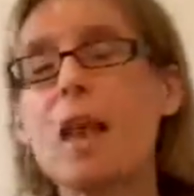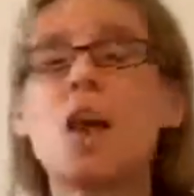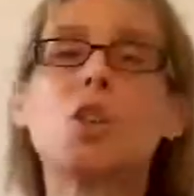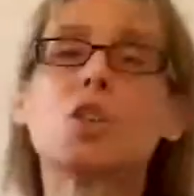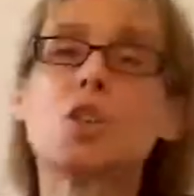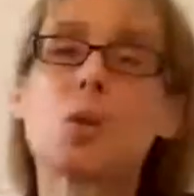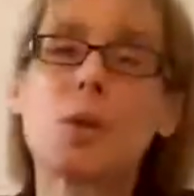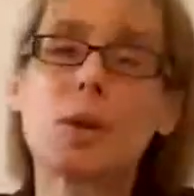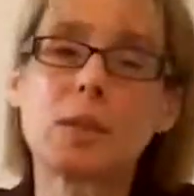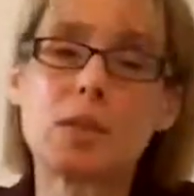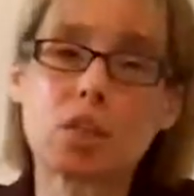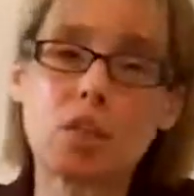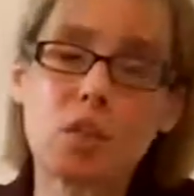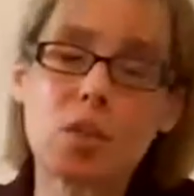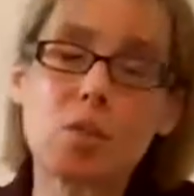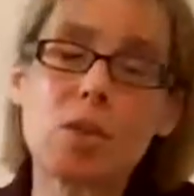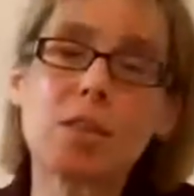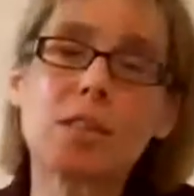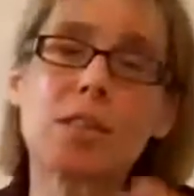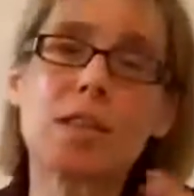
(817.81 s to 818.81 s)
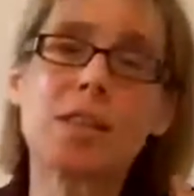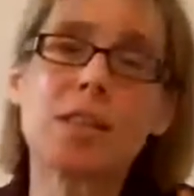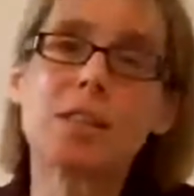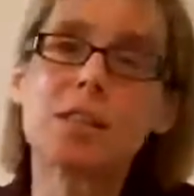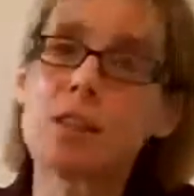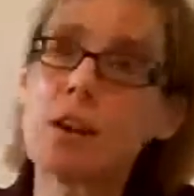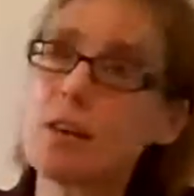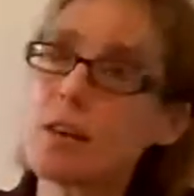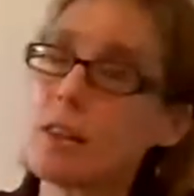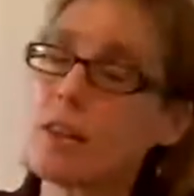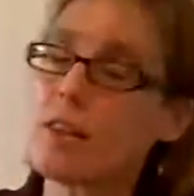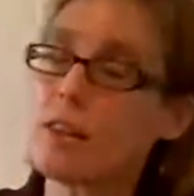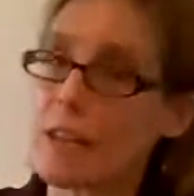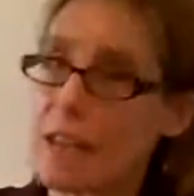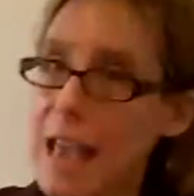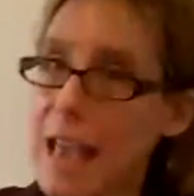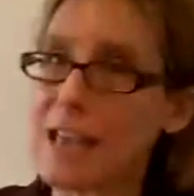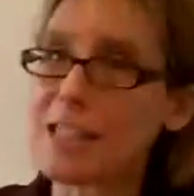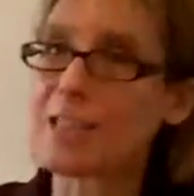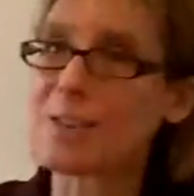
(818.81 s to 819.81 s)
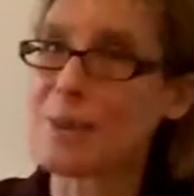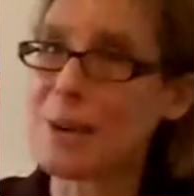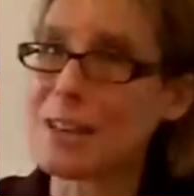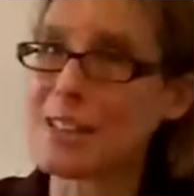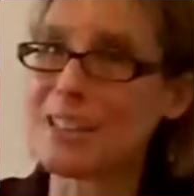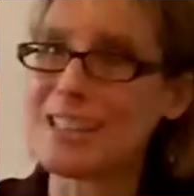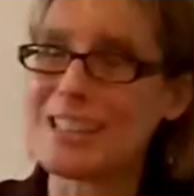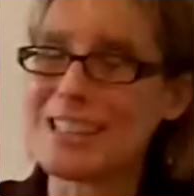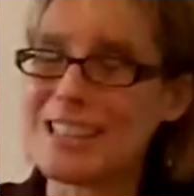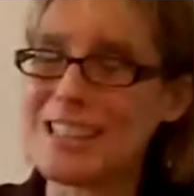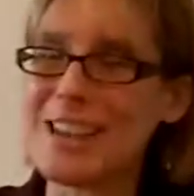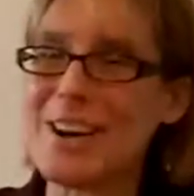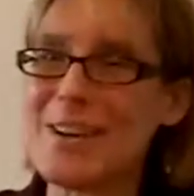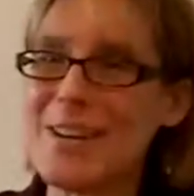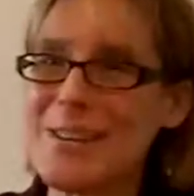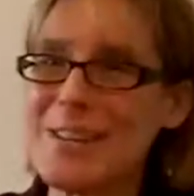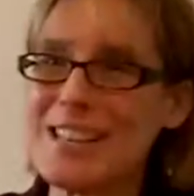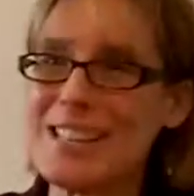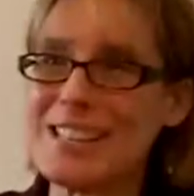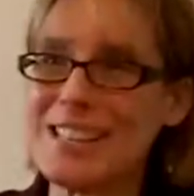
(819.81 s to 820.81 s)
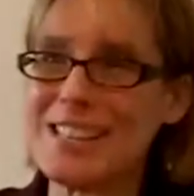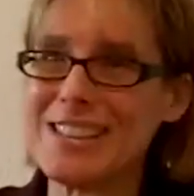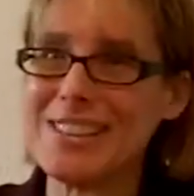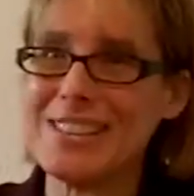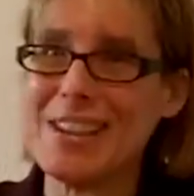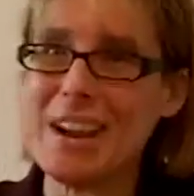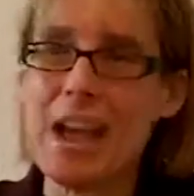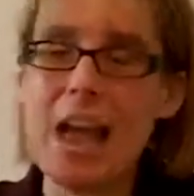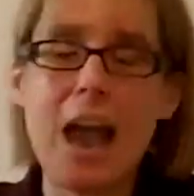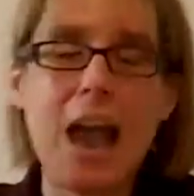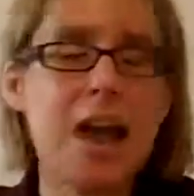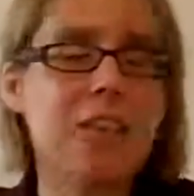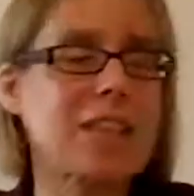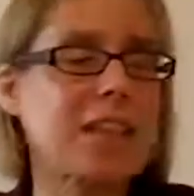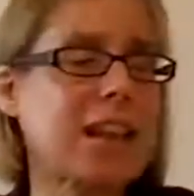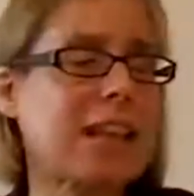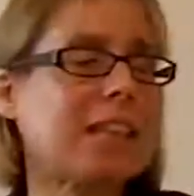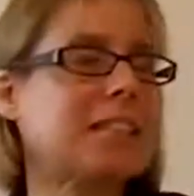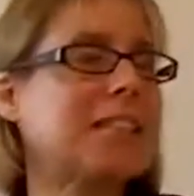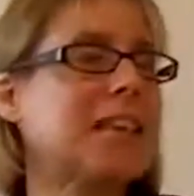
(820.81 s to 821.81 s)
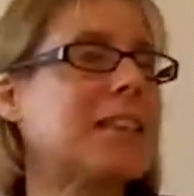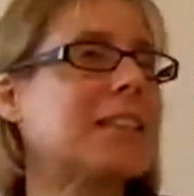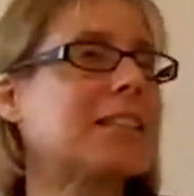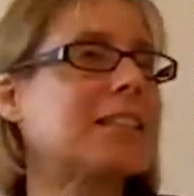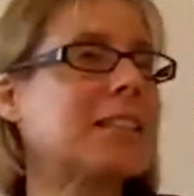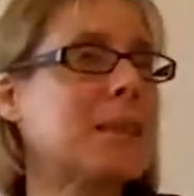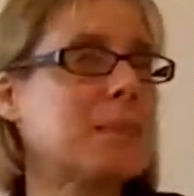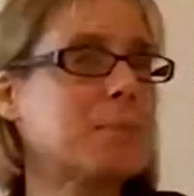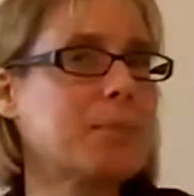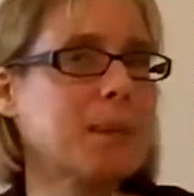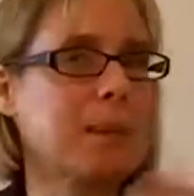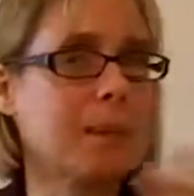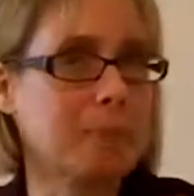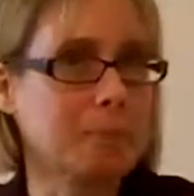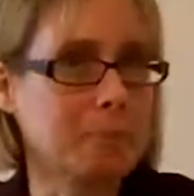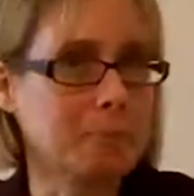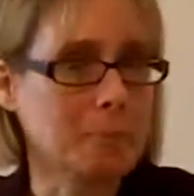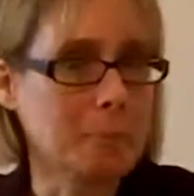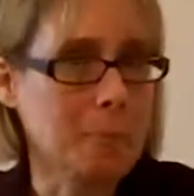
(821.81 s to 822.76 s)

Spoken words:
So as the students get started, they're going to ask questions. They always do. And then I say the same thing.